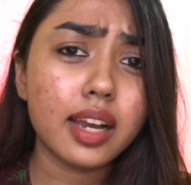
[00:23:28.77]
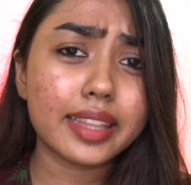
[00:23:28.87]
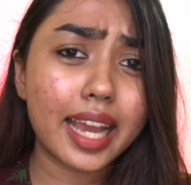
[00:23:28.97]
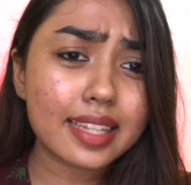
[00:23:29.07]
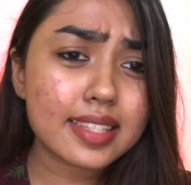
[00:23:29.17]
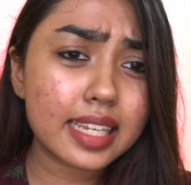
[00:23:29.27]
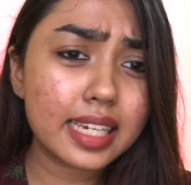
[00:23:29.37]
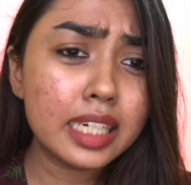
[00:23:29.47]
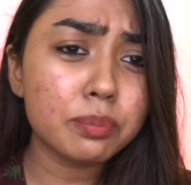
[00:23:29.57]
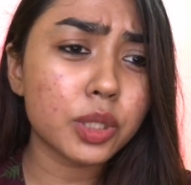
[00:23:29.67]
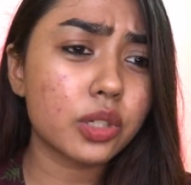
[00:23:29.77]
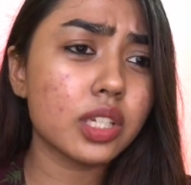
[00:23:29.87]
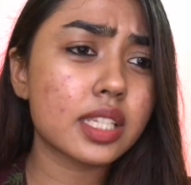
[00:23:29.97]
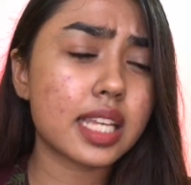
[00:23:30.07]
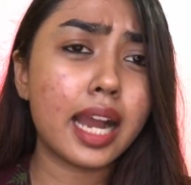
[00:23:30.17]
and that's it,
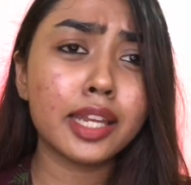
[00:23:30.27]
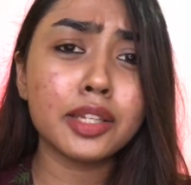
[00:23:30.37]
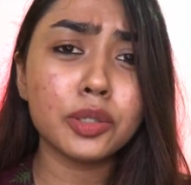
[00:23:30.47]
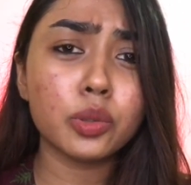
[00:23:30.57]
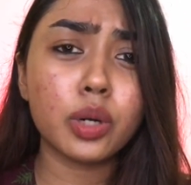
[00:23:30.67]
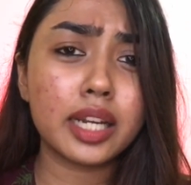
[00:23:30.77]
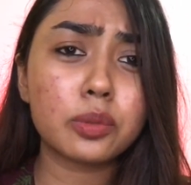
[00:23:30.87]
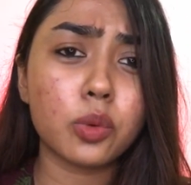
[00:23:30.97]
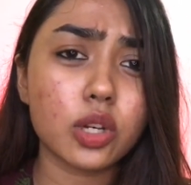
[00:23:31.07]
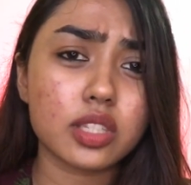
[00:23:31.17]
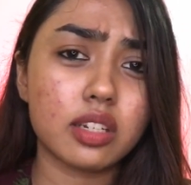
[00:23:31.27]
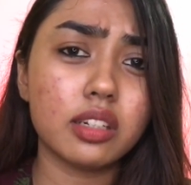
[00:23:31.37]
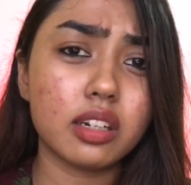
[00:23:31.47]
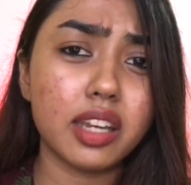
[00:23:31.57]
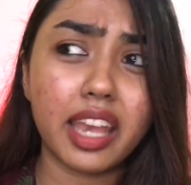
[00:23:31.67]
because I knew it
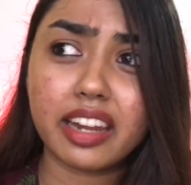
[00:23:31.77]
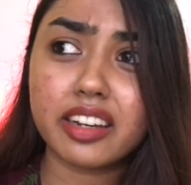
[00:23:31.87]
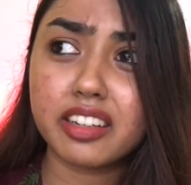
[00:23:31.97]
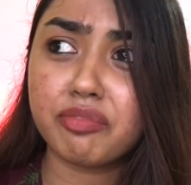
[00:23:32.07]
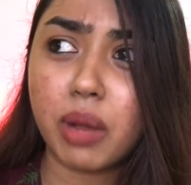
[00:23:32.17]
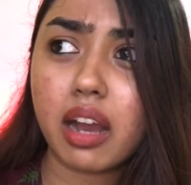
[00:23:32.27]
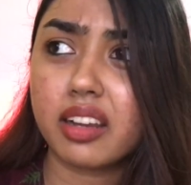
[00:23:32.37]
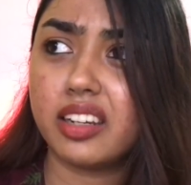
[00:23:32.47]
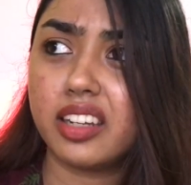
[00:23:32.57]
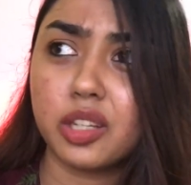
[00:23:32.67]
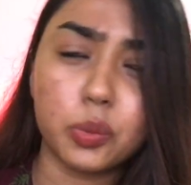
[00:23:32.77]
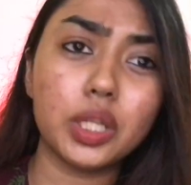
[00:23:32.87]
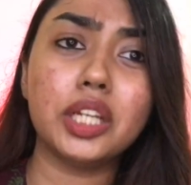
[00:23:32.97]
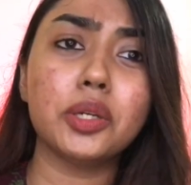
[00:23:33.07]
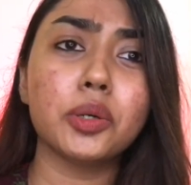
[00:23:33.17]
wasn't a negative marketing
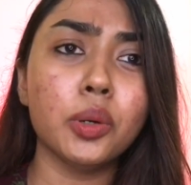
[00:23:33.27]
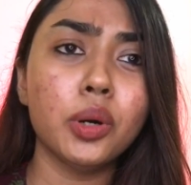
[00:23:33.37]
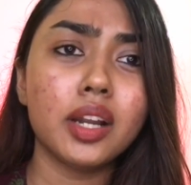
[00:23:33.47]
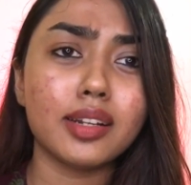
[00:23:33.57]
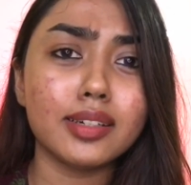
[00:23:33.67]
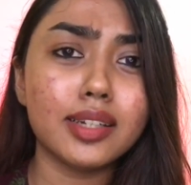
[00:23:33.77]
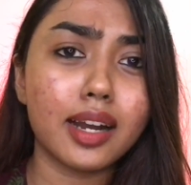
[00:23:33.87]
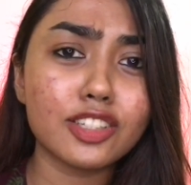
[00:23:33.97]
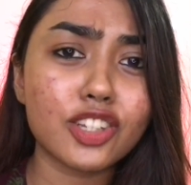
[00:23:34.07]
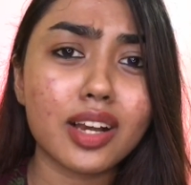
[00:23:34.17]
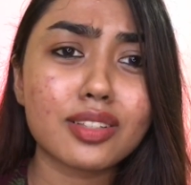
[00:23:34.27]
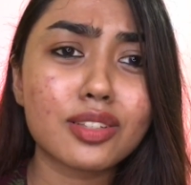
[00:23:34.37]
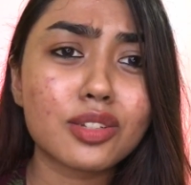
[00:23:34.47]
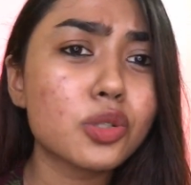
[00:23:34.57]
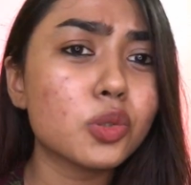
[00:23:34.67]
video done
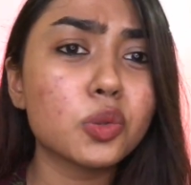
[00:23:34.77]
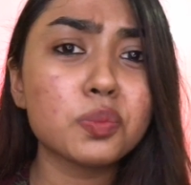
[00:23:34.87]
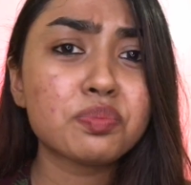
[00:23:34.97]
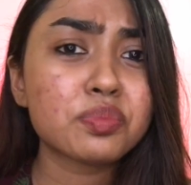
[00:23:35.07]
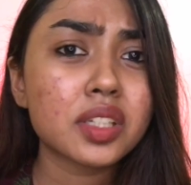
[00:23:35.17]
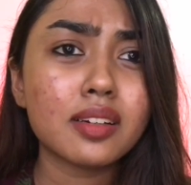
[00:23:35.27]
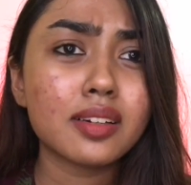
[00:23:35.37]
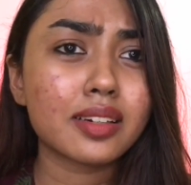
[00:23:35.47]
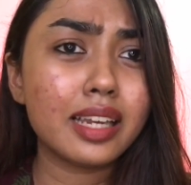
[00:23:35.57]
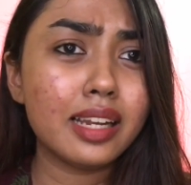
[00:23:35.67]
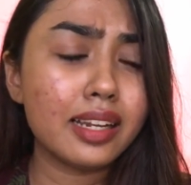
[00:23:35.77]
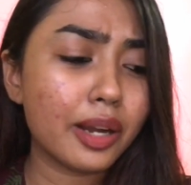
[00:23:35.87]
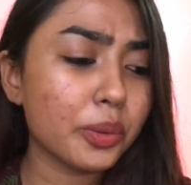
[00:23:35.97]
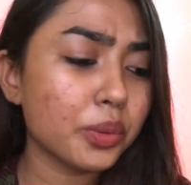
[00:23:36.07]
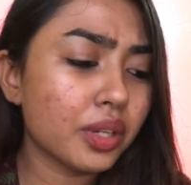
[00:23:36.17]
just to kill
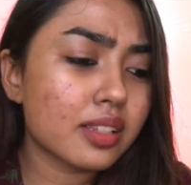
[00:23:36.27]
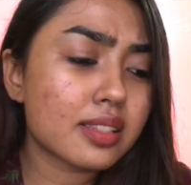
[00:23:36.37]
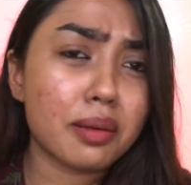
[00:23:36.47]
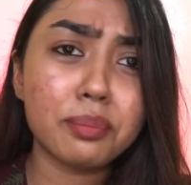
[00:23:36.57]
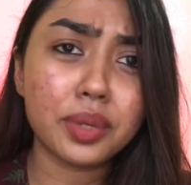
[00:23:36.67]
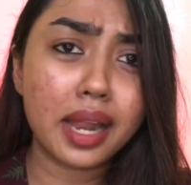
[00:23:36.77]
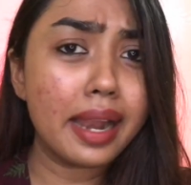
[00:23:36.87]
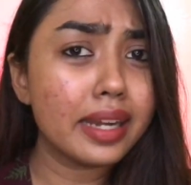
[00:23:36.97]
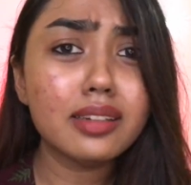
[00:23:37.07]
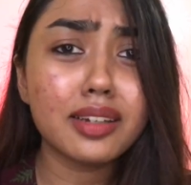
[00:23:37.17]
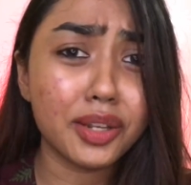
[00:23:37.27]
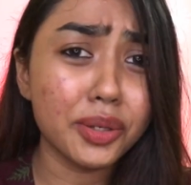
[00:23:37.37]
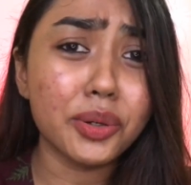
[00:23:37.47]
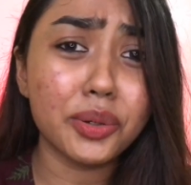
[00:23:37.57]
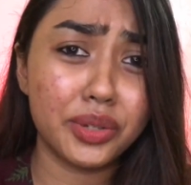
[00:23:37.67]
down some brand.
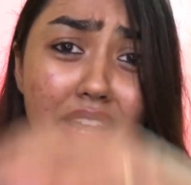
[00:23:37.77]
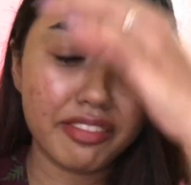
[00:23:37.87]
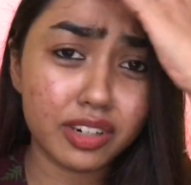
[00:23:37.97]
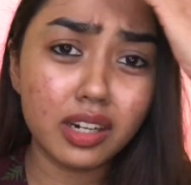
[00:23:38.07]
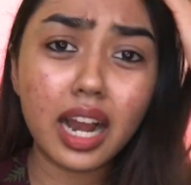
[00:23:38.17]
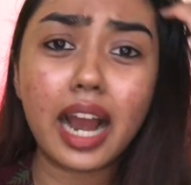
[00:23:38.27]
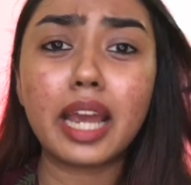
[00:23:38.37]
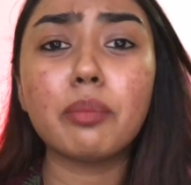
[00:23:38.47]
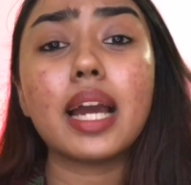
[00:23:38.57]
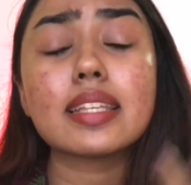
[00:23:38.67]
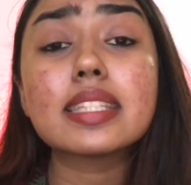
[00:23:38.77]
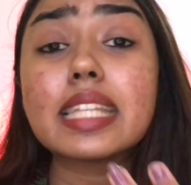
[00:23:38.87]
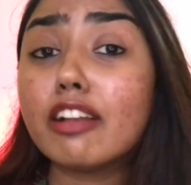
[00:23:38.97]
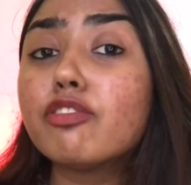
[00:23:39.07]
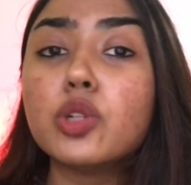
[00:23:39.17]
No, never. I
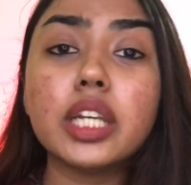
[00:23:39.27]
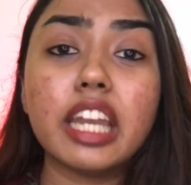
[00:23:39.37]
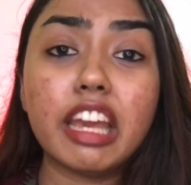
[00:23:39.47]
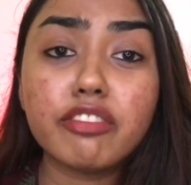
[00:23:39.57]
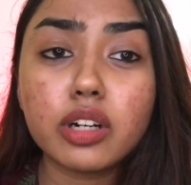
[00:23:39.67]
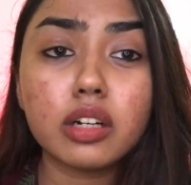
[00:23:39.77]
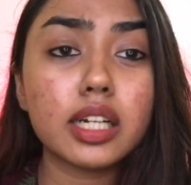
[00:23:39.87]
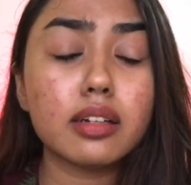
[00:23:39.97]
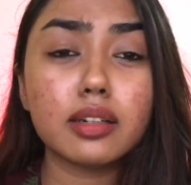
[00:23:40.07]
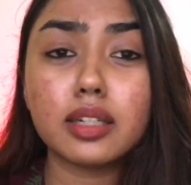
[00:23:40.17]
myself would never